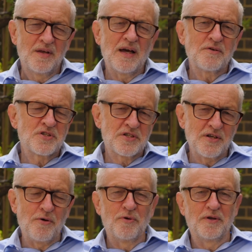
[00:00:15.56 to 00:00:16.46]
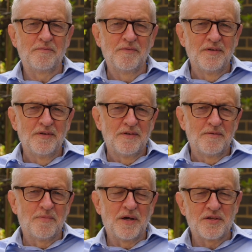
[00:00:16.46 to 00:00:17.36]
now stolen
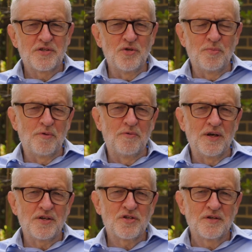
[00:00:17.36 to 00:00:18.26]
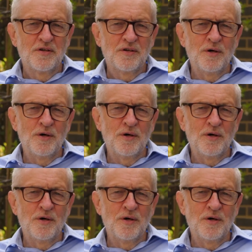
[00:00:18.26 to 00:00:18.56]
by the super rich,